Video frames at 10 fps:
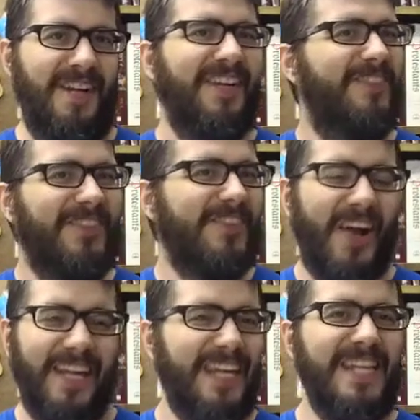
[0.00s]
right? I mean, you're
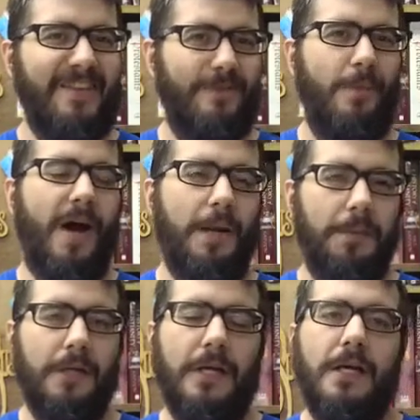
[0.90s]
not getting that from the
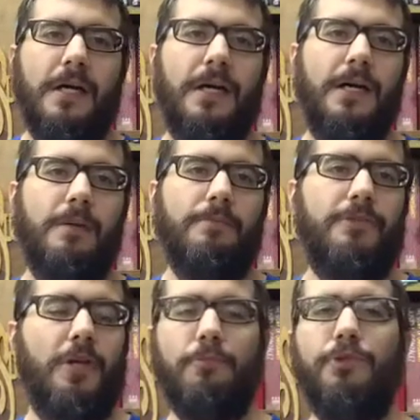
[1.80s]
Bible. Um,
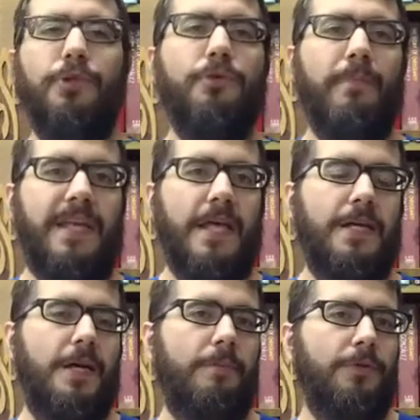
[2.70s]
some dude made
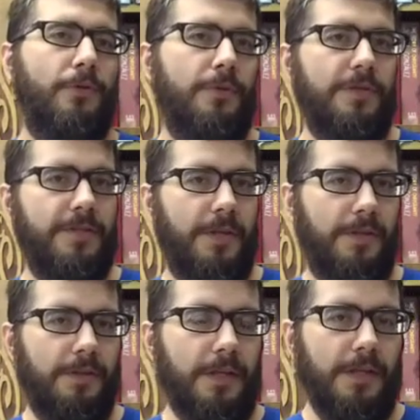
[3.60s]
that up in order to
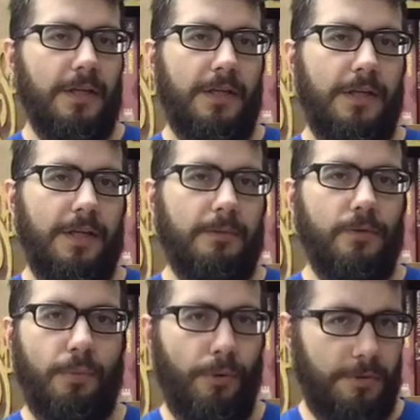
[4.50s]
sell uh,
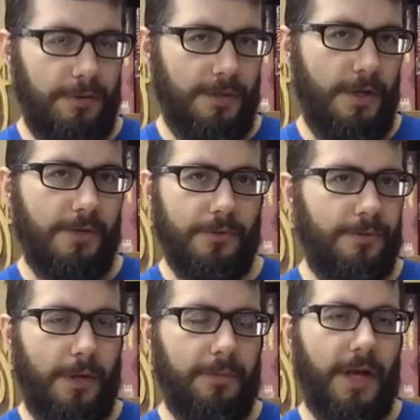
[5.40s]
little porcelain dolls or
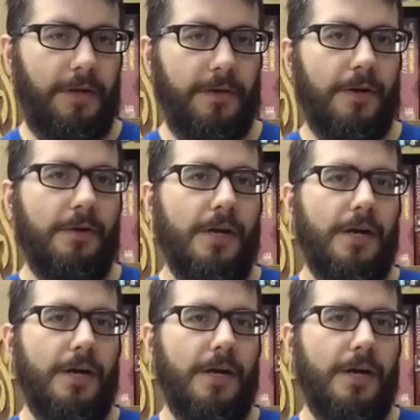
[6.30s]
something. I don't know.